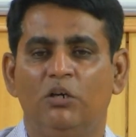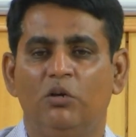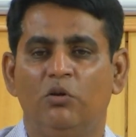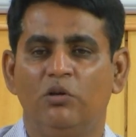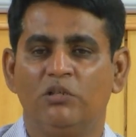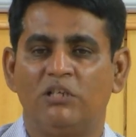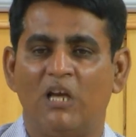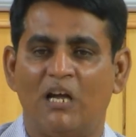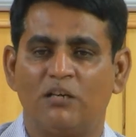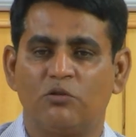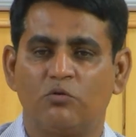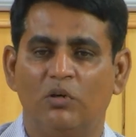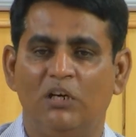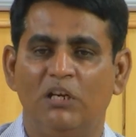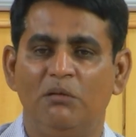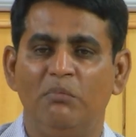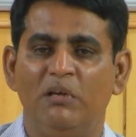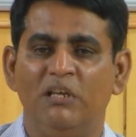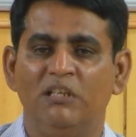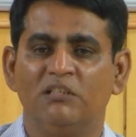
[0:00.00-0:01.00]
which
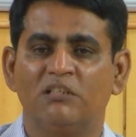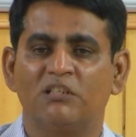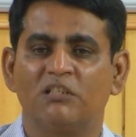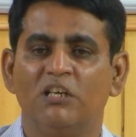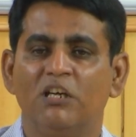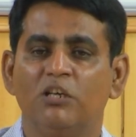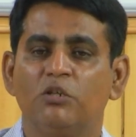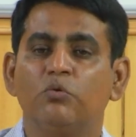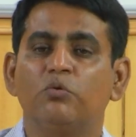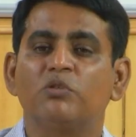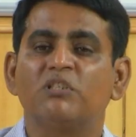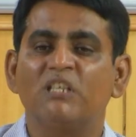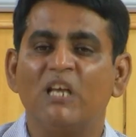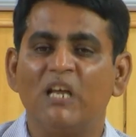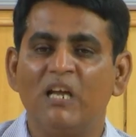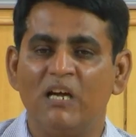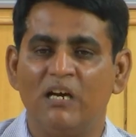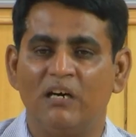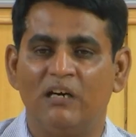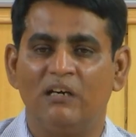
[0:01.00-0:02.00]
actually means to
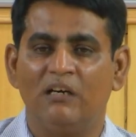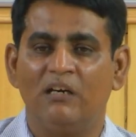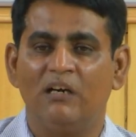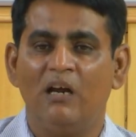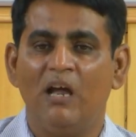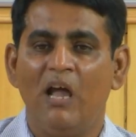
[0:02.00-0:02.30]
share.